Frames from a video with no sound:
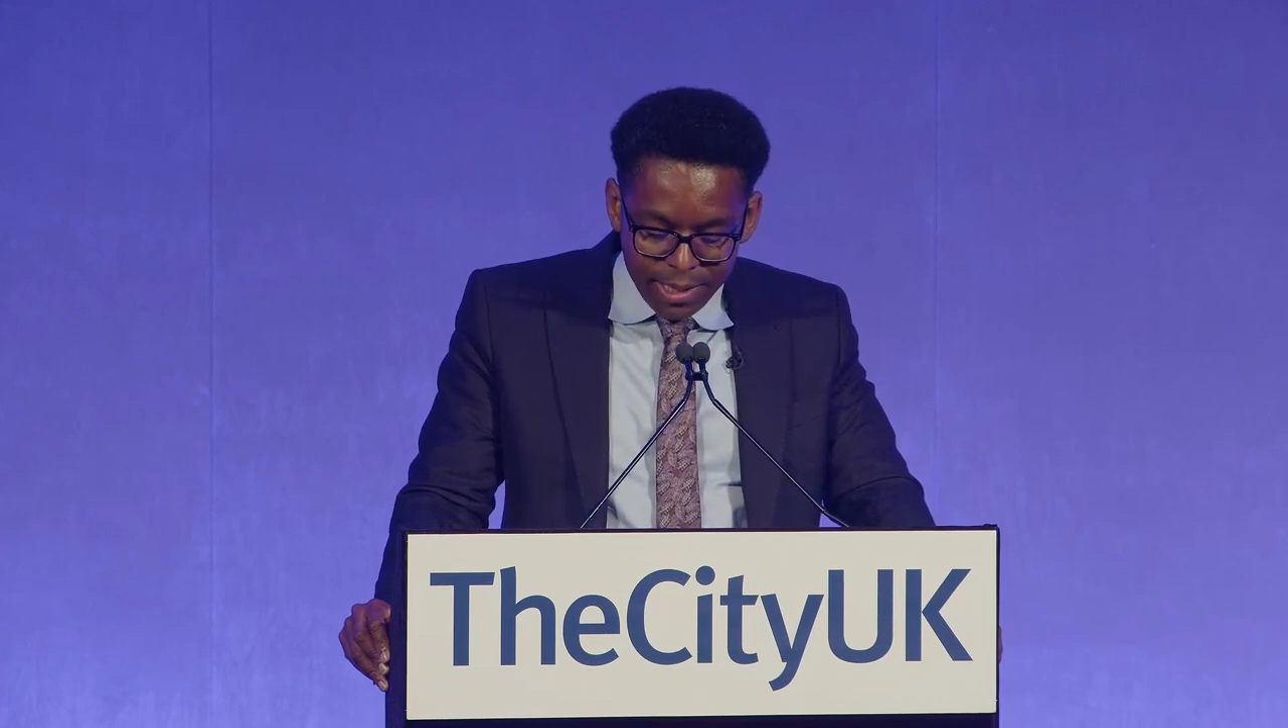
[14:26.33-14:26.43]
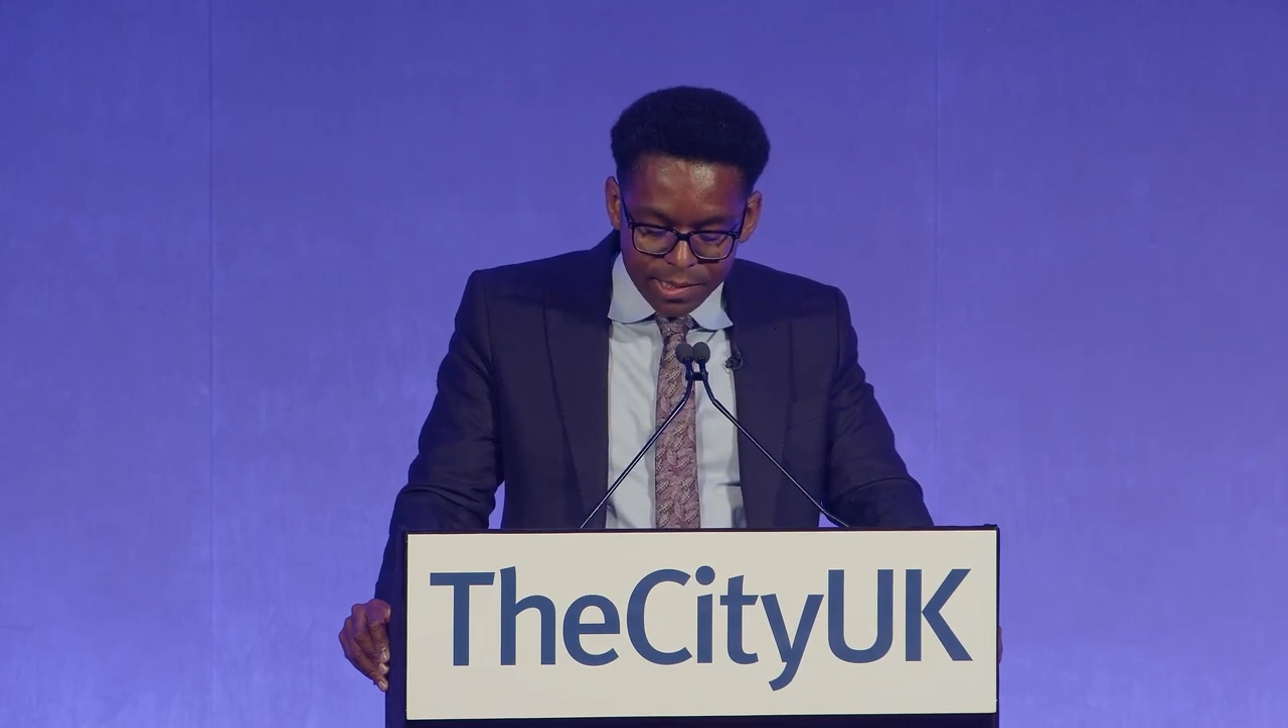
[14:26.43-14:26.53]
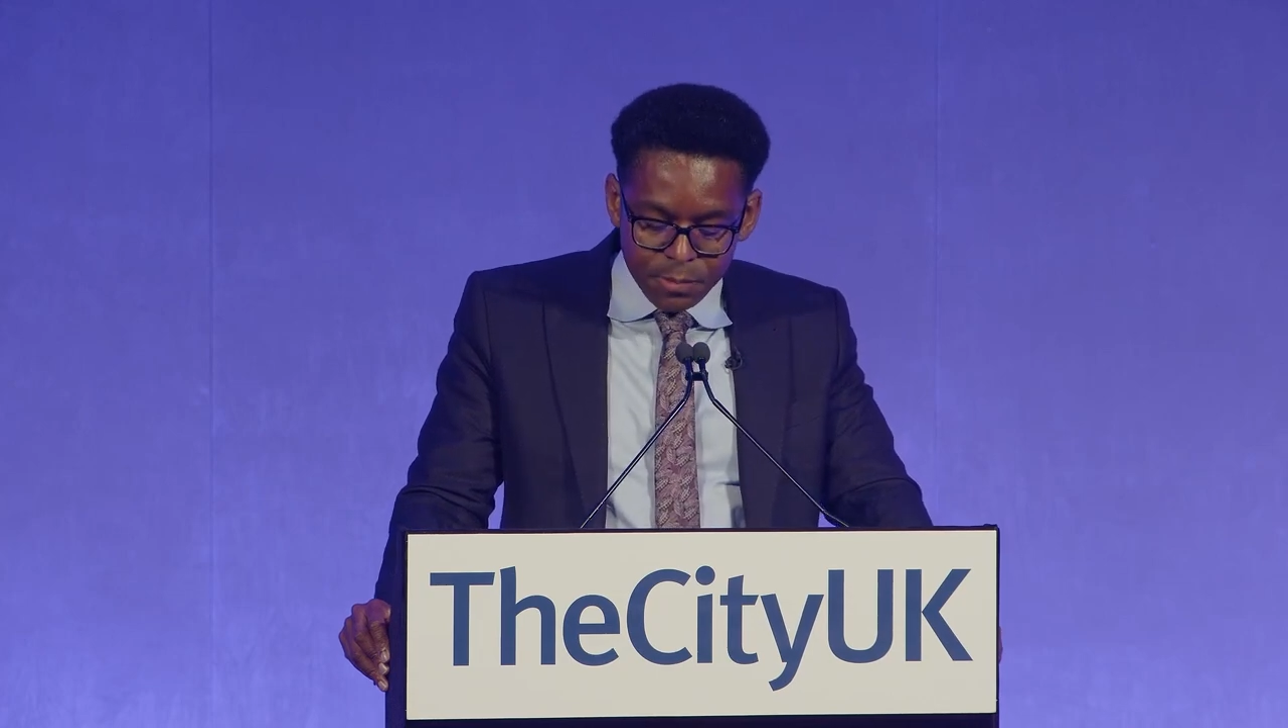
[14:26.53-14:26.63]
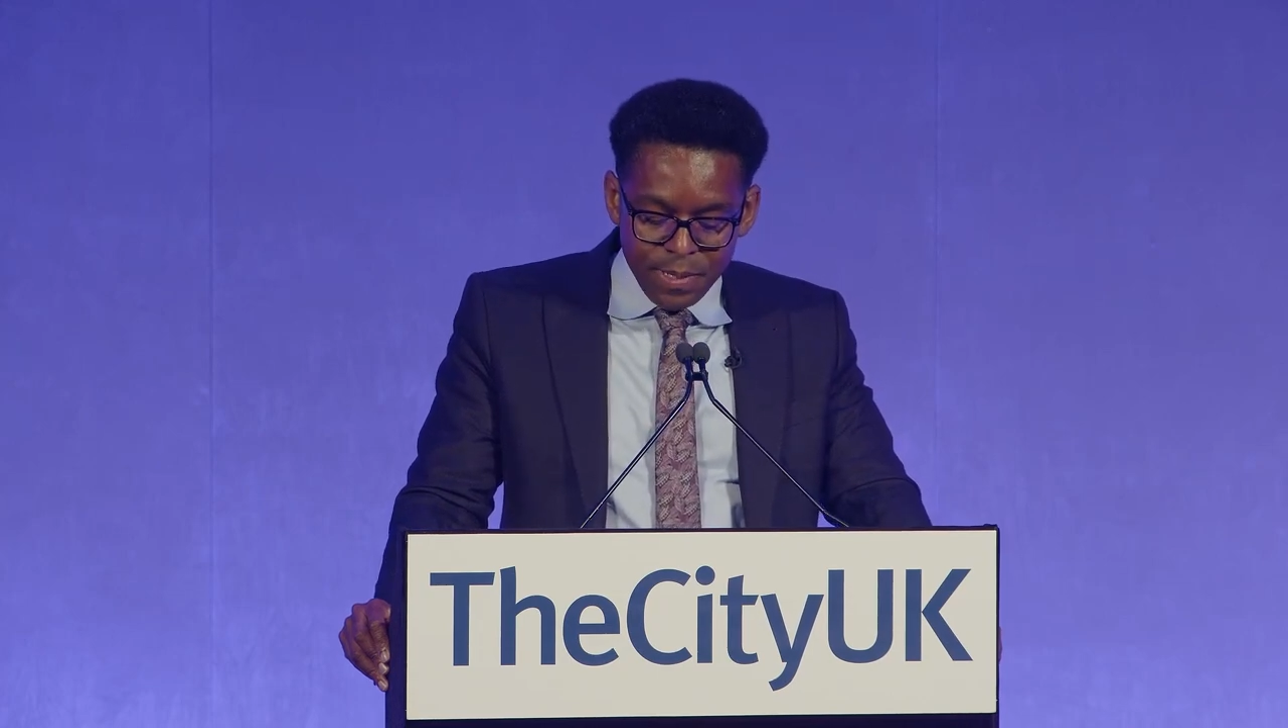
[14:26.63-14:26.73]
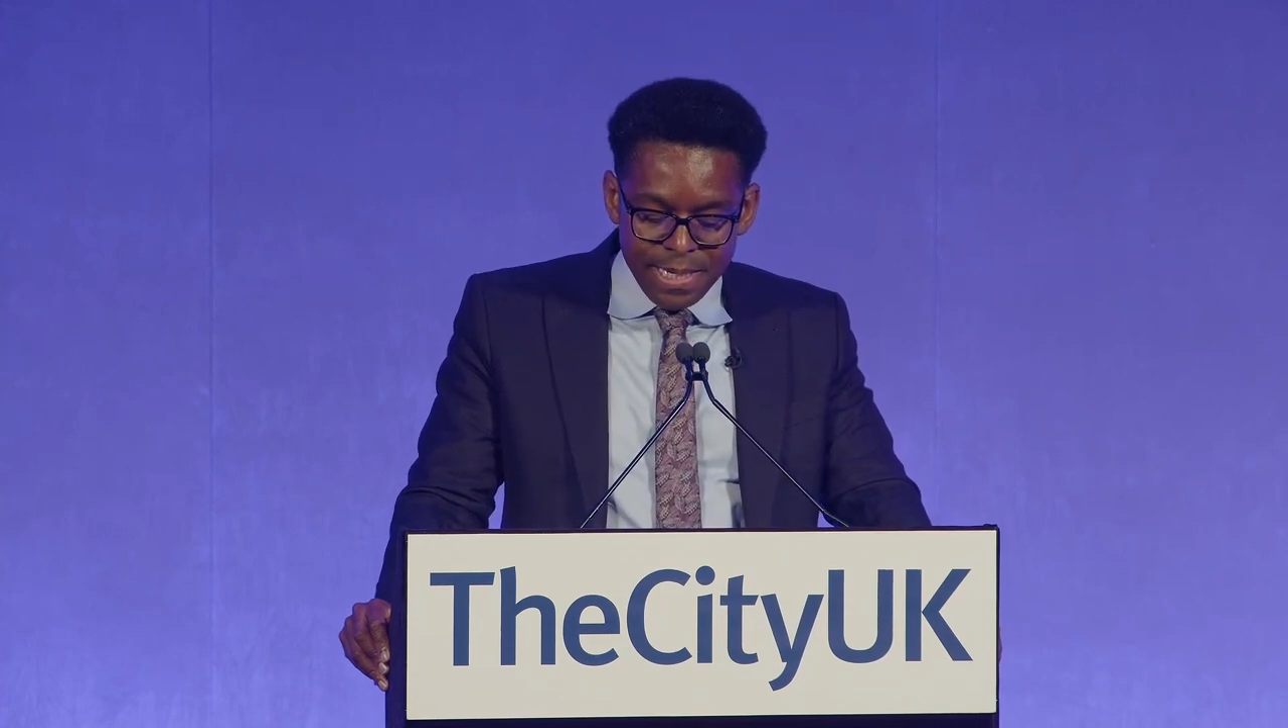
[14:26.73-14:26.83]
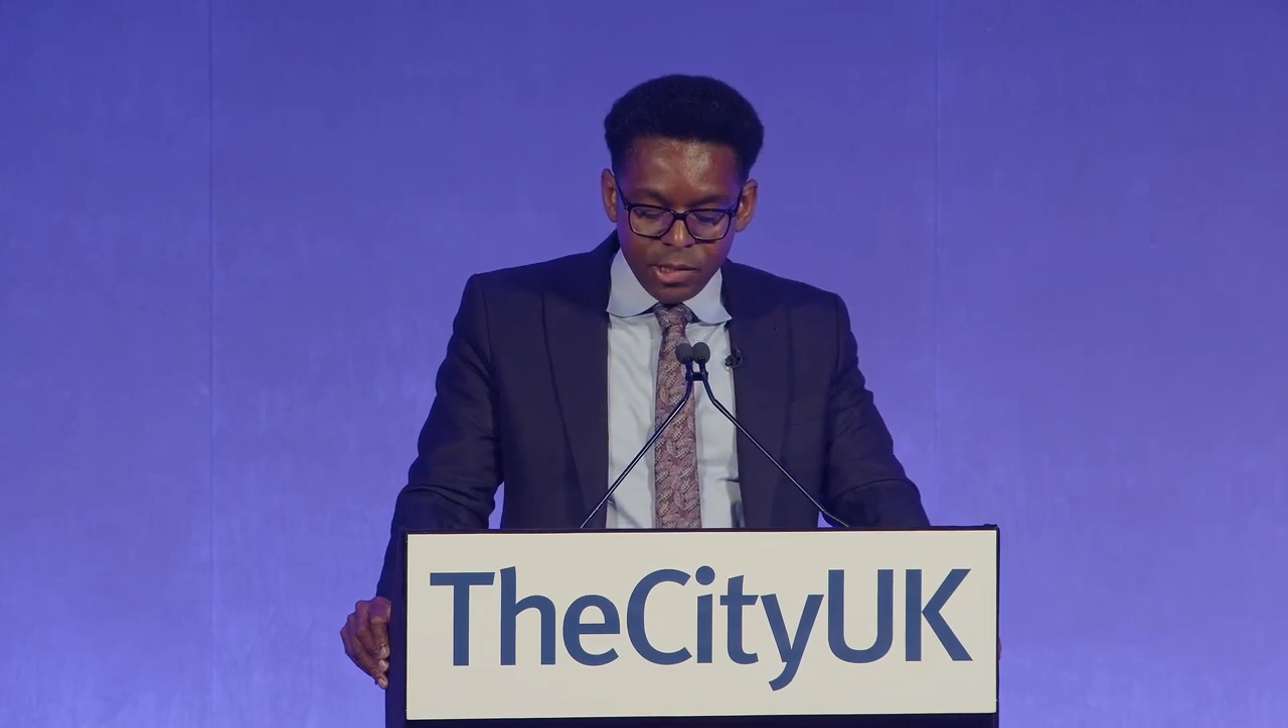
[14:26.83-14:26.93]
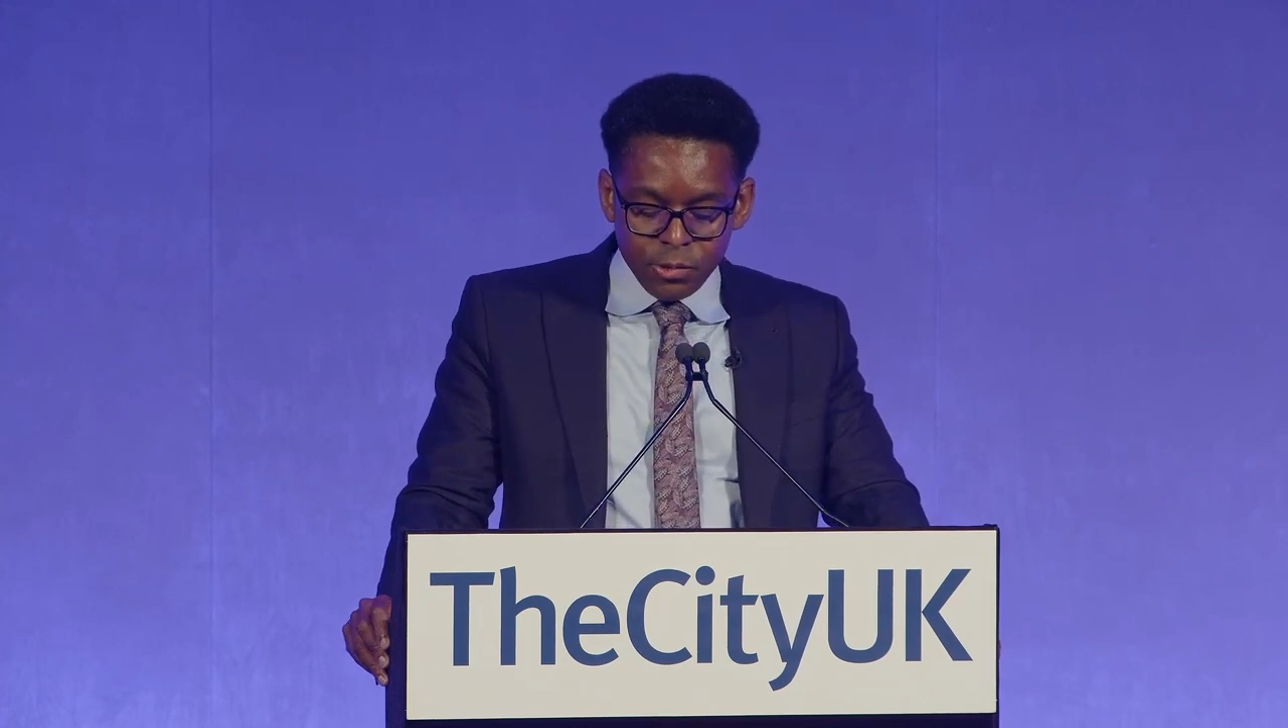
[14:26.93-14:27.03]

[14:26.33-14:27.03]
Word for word: at speed